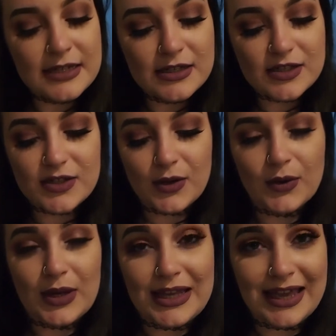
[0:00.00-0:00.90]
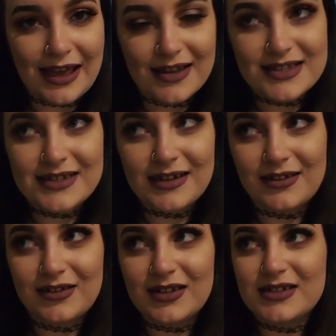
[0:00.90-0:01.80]
So yeah,
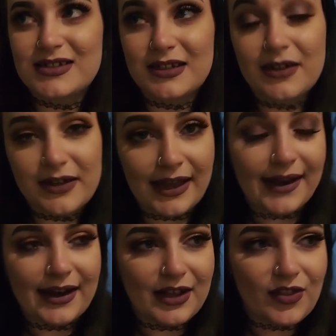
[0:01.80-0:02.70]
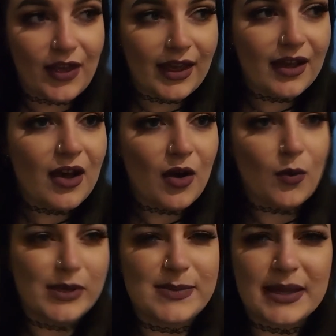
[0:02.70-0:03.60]
still didn't get anything.
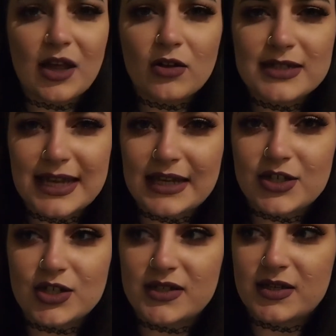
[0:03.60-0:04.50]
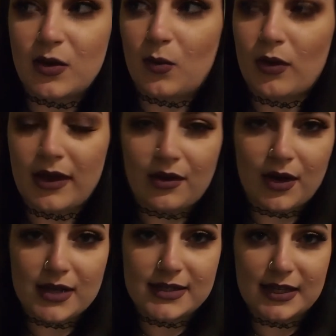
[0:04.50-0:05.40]
We spent the whole day just walking
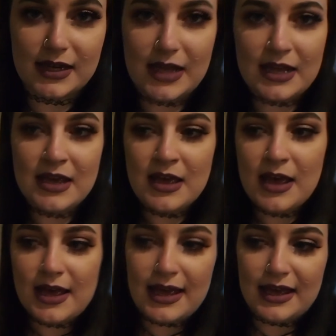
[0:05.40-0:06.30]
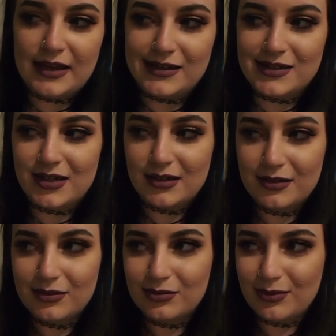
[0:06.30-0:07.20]
around Sydney and
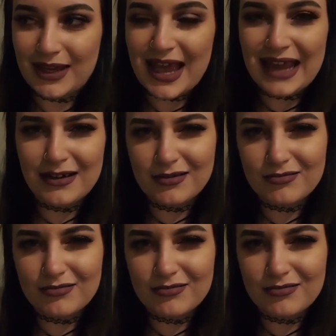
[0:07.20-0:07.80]
we ate